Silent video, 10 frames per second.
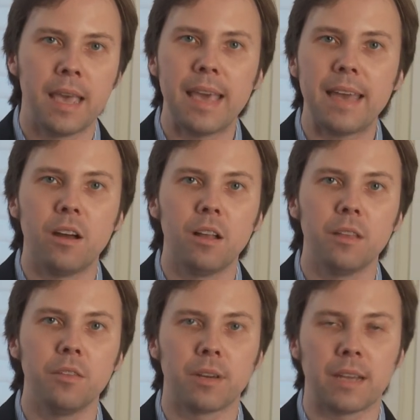and all
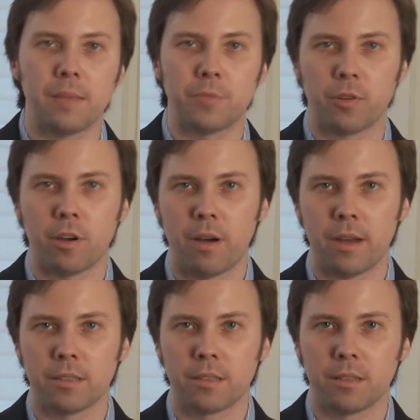other kinds of
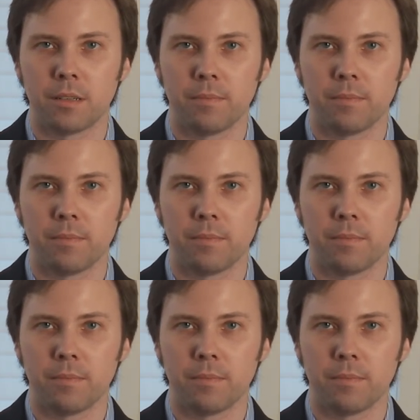costs.